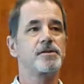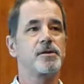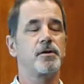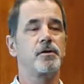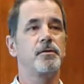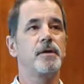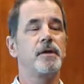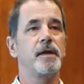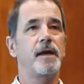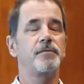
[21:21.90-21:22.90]
So
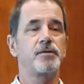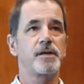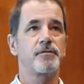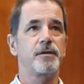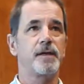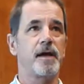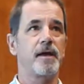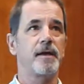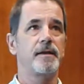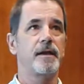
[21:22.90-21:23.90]
after Jeffrey died,